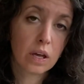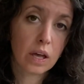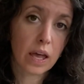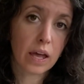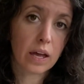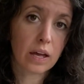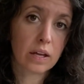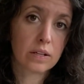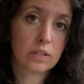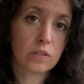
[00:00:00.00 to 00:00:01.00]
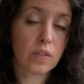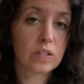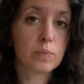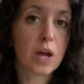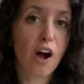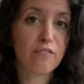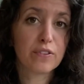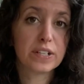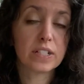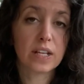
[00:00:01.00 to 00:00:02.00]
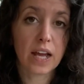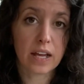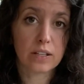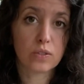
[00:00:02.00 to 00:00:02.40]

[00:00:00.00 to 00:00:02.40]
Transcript: And so that's my offering today.